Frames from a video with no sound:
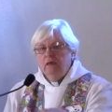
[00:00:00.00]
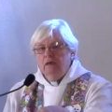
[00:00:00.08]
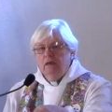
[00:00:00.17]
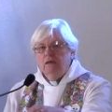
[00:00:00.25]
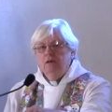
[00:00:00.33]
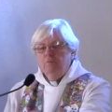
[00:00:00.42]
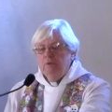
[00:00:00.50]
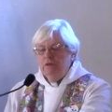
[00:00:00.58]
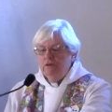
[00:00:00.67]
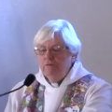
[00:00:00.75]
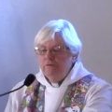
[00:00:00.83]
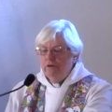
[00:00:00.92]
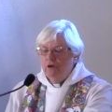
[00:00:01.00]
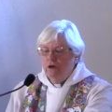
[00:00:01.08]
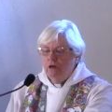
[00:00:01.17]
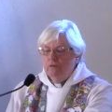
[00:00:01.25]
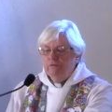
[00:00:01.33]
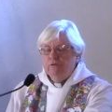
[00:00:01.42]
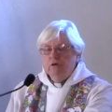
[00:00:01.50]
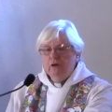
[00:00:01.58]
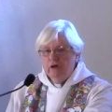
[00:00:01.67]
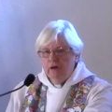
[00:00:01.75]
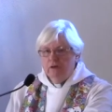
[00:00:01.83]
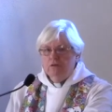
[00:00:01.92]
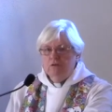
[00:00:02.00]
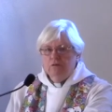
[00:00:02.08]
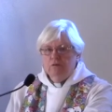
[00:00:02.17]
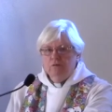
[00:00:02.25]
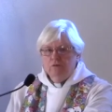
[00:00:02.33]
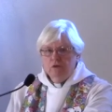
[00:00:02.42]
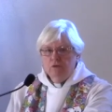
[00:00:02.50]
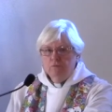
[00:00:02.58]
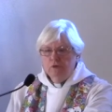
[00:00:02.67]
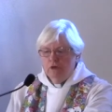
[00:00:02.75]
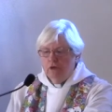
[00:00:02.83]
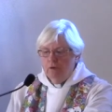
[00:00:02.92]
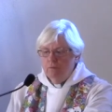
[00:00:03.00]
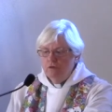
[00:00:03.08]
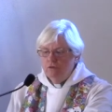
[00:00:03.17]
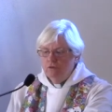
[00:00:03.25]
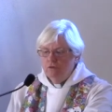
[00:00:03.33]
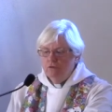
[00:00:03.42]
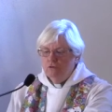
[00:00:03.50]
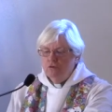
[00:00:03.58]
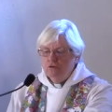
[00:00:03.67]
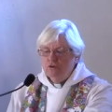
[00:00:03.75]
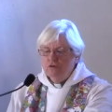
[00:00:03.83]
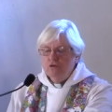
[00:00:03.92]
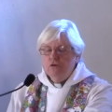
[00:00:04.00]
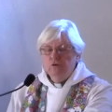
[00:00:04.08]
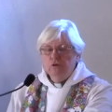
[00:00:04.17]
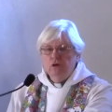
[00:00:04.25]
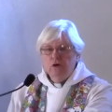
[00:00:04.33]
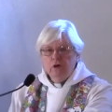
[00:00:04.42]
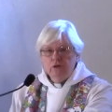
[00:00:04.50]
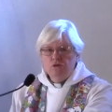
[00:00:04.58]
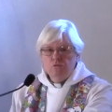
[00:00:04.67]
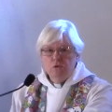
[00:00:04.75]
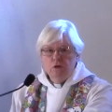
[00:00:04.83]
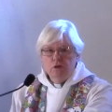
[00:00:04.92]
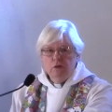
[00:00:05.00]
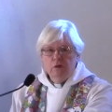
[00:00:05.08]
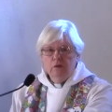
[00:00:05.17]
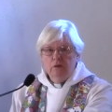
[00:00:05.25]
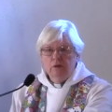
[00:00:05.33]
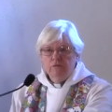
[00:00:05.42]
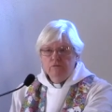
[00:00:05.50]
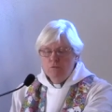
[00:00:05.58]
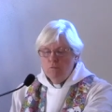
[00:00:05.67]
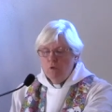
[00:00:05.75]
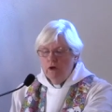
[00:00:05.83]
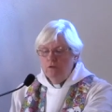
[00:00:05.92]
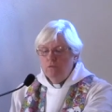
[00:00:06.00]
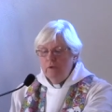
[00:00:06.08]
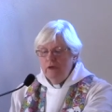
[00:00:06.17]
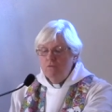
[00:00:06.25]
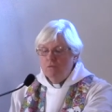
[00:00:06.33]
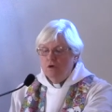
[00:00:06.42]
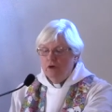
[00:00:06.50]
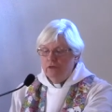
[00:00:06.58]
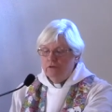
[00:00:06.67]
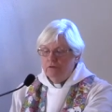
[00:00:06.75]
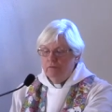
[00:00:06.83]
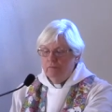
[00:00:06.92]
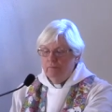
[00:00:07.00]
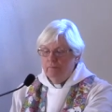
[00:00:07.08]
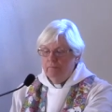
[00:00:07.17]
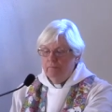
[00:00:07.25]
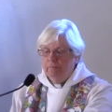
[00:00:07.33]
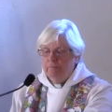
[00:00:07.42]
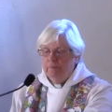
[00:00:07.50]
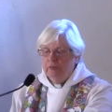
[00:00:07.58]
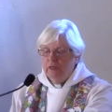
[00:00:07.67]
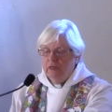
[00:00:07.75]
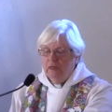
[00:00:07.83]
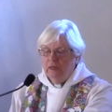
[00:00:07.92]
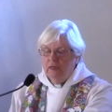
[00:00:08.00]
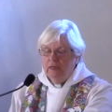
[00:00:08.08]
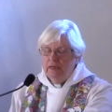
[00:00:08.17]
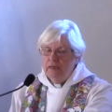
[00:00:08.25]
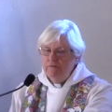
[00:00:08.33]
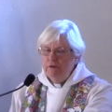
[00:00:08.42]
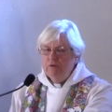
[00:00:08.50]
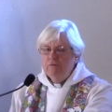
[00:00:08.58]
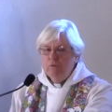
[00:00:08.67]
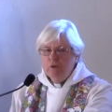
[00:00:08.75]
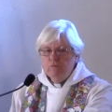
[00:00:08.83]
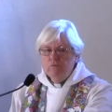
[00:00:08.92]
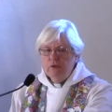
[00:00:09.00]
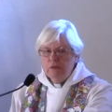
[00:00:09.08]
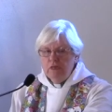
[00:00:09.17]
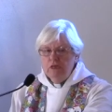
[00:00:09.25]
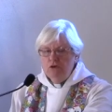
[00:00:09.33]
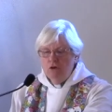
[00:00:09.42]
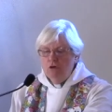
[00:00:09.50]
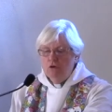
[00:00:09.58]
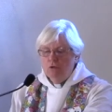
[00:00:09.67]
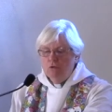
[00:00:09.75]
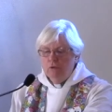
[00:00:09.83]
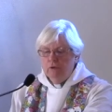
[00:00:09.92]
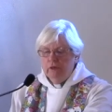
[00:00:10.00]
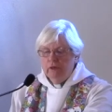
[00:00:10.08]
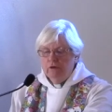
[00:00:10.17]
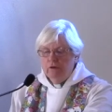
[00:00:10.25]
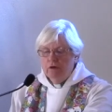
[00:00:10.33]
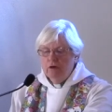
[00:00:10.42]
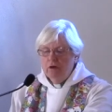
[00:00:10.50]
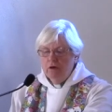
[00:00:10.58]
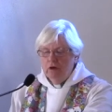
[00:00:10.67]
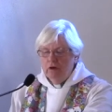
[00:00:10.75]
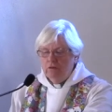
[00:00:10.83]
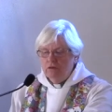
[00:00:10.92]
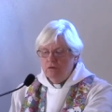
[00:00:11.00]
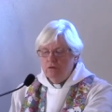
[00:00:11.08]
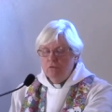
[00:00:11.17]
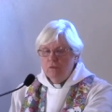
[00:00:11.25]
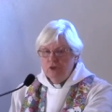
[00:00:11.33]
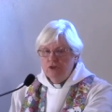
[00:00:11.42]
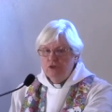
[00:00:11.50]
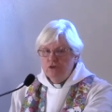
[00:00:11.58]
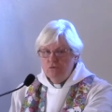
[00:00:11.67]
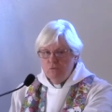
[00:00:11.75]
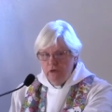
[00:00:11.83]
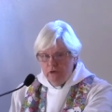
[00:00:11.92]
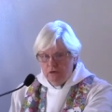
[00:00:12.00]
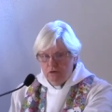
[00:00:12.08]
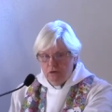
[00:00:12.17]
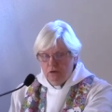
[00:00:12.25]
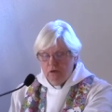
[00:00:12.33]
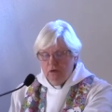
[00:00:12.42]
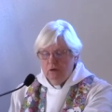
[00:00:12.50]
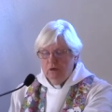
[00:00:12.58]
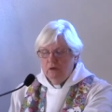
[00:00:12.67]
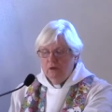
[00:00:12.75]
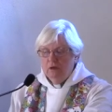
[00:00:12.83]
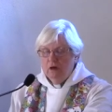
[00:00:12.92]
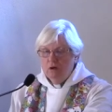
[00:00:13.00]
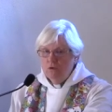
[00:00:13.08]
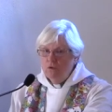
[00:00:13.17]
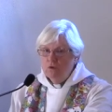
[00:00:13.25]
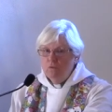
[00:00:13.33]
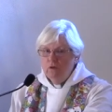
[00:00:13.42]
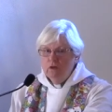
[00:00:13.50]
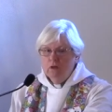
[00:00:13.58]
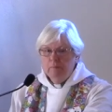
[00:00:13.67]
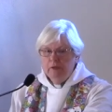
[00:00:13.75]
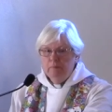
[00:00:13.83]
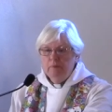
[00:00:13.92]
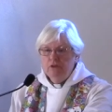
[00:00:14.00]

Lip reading: It can be difficult for us sometimes to discern God's will from what we want. And even if we really know in our hearts which is which, our will may be